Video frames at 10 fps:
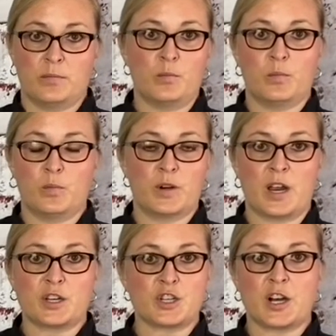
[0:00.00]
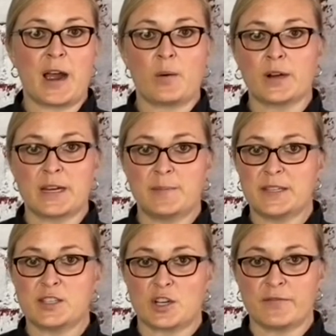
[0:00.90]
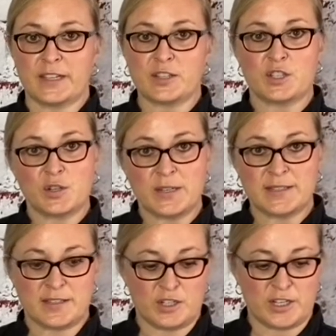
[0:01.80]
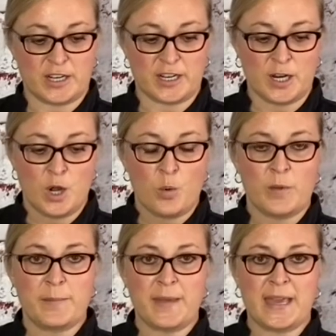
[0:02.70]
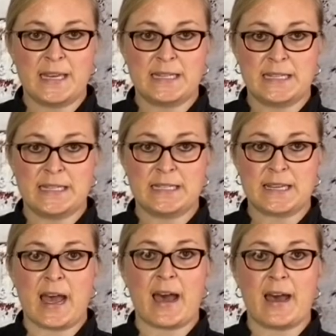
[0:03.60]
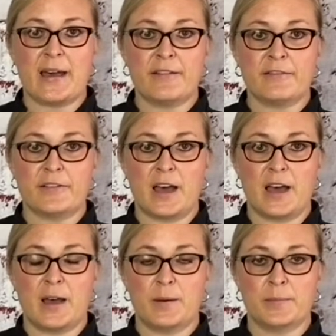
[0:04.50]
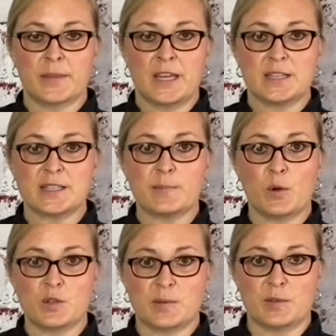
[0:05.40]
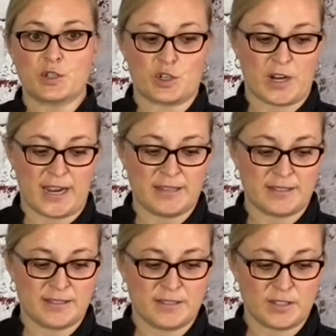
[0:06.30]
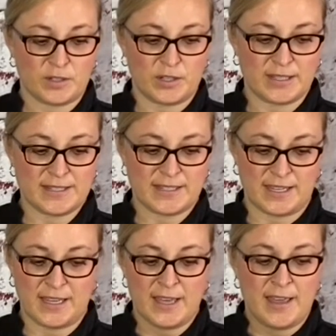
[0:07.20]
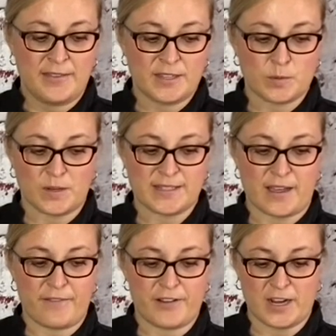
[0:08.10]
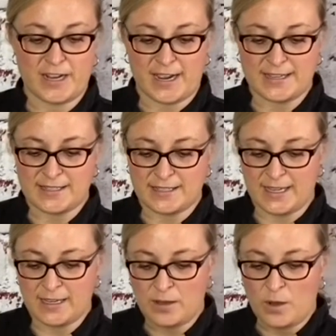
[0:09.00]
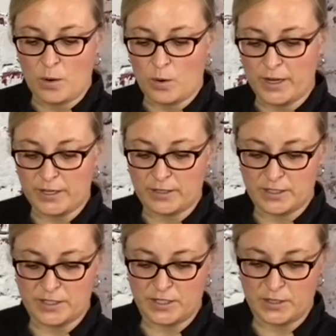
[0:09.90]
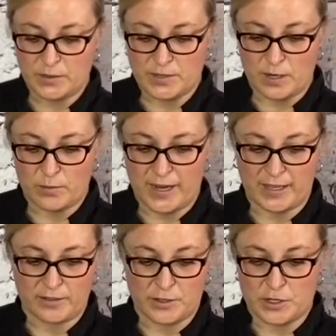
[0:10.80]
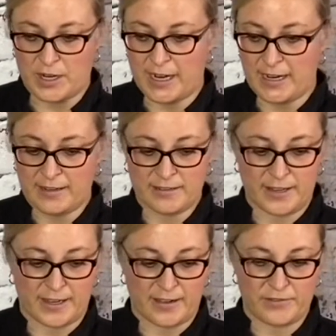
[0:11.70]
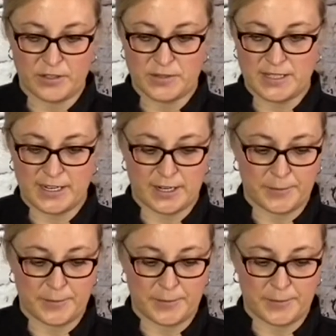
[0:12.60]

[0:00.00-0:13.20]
we're not sure how we're going to be serving students this year, we may need to have disposable trays. So you can see this works out very nicely, or you can just use a regular tray like I've used here.